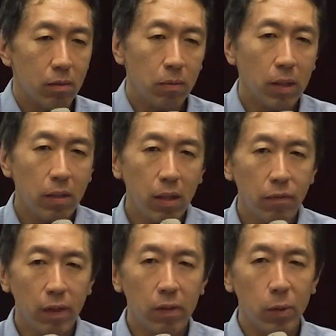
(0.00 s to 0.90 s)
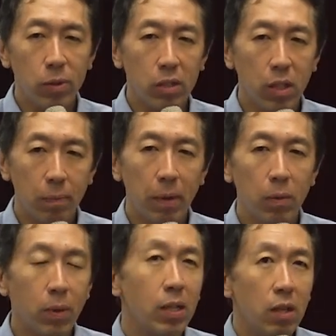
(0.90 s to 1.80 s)
when I think very loosely
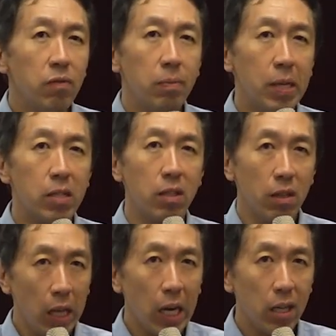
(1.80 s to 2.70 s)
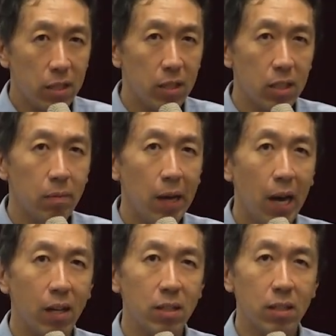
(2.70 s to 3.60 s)
about what information an AI system
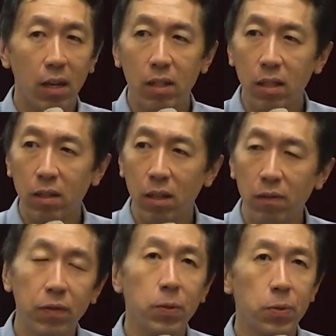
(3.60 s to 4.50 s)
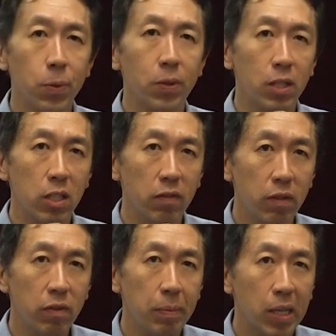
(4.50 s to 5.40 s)
has, I think there are a few sources
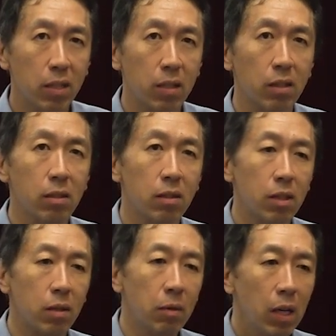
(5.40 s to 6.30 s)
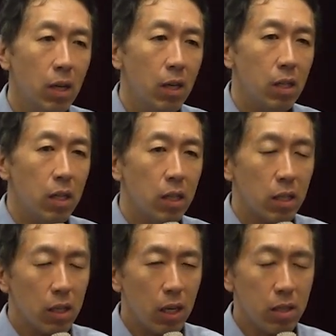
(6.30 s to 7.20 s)
of information. Um, in
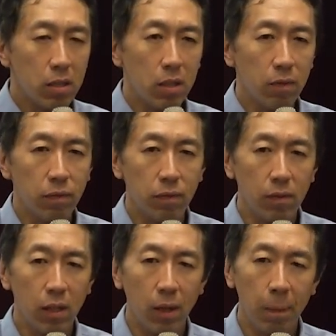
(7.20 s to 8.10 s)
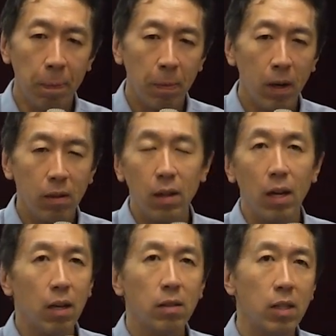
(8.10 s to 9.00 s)
the case of um,
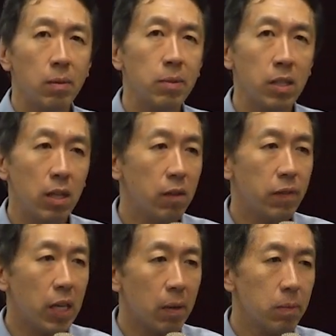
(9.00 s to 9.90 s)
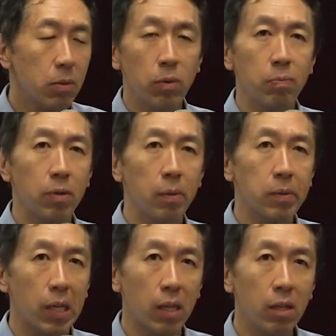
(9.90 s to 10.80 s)
LLMs and LVMs with
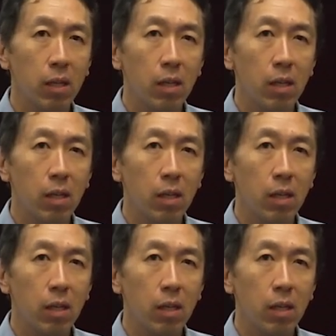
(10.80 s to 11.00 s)
prompting,